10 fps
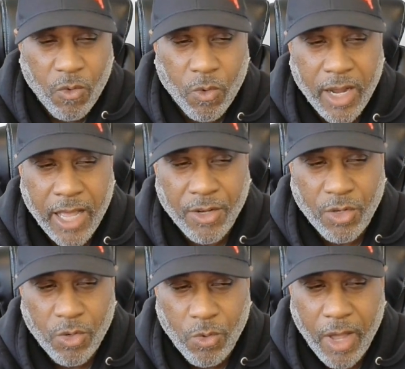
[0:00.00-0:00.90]
What I
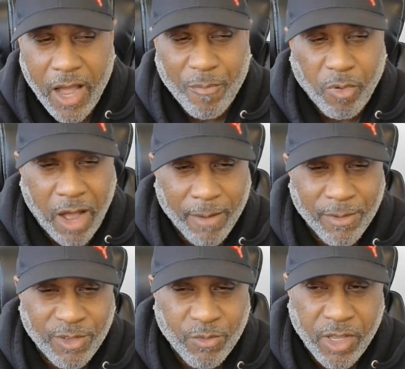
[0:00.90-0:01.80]
do have
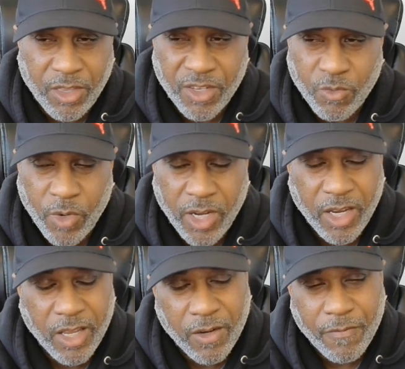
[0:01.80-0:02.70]
problems with is when
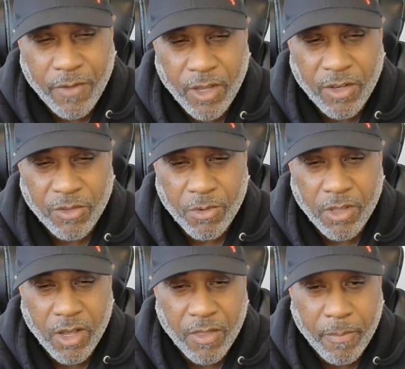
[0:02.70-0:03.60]
it interferes
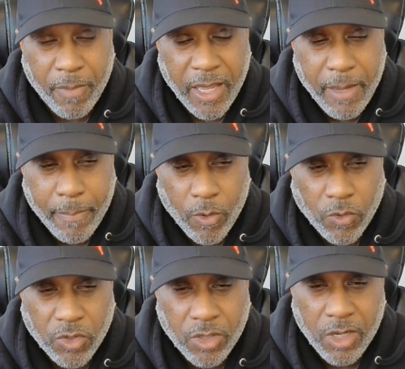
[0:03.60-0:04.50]
with other
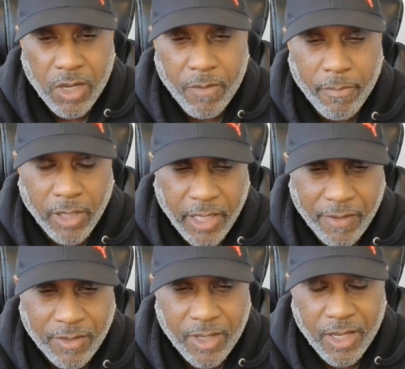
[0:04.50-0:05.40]
people's
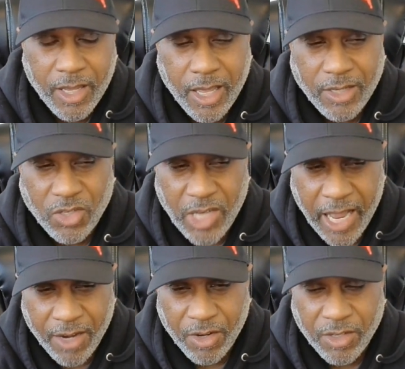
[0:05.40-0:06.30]
beliefs,
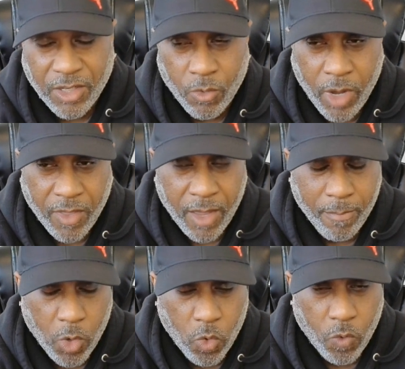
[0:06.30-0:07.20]
standards, and the way they
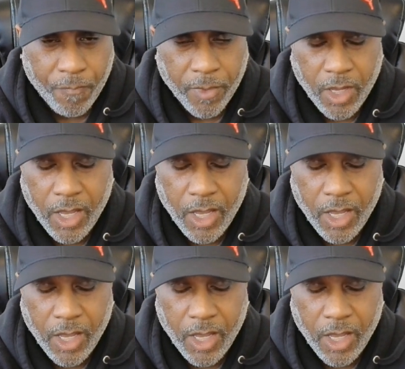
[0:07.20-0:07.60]
move.